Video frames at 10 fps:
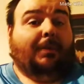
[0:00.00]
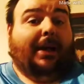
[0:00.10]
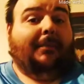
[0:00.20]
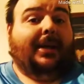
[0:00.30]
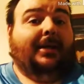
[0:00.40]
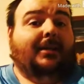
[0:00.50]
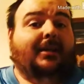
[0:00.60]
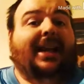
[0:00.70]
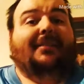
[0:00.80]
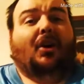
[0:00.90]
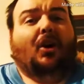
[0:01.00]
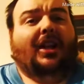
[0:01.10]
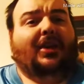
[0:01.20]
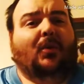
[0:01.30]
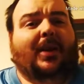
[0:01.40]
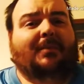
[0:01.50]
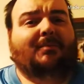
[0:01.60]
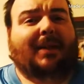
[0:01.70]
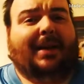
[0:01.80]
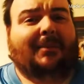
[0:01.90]
Batman. They have a Harley Quinn
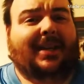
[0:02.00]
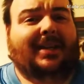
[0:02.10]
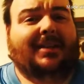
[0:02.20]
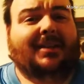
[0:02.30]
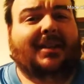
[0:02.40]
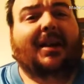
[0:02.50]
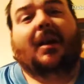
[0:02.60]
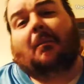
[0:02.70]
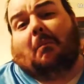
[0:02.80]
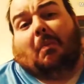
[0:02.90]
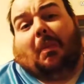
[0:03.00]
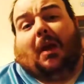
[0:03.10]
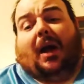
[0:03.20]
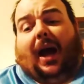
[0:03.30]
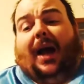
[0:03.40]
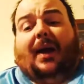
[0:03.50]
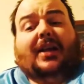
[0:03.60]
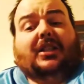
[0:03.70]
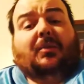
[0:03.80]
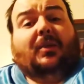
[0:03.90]
Batman. I
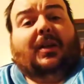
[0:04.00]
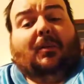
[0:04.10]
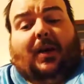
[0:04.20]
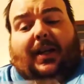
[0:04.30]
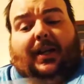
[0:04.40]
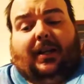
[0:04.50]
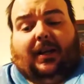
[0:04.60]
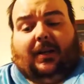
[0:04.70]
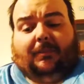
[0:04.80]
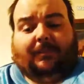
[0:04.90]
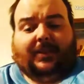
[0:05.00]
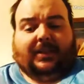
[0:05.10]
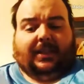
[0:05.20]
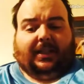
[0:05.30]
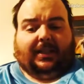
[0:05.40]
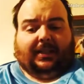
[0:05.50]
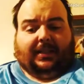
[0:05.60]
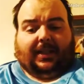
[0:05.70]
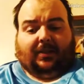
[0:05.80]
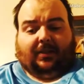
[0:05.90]
actually really want it. Let's take
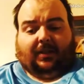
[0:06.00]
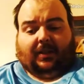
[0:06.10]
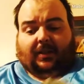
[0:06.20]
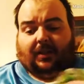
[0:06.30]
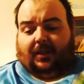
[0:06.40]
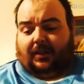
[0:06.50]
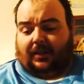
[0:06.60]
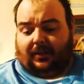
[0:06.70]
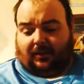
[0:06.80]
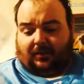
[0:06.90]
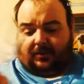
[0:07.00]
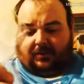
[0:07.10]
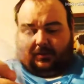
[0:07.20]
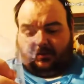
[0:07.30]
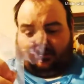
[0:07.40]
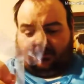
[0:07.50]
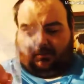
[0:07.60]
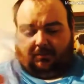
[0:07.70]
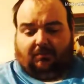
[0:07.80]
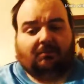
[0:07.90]
this out of the little
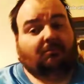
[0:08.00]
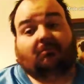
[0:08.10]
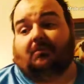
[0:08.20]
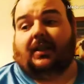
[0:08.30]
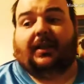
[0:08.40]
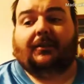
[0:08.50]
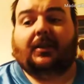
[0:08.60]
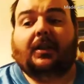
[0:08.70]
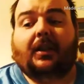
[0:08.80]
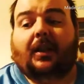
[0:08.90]
whatever.